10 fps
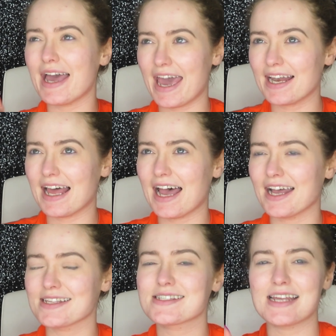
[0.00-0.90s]
At
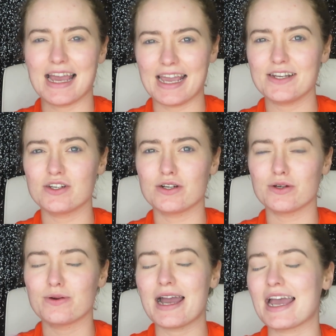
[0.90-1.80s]
last. I
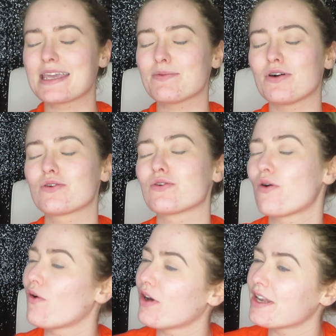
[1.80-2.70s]
know I keep on
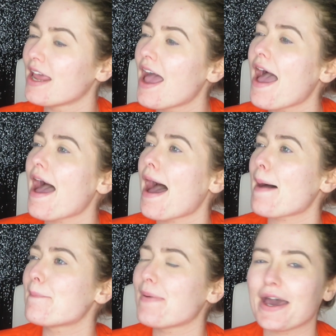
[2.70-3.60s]
going on
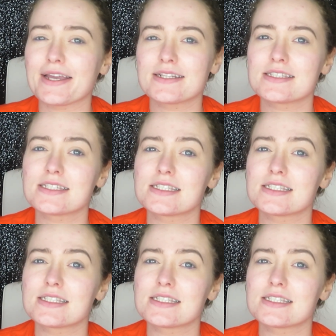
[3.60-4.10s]
about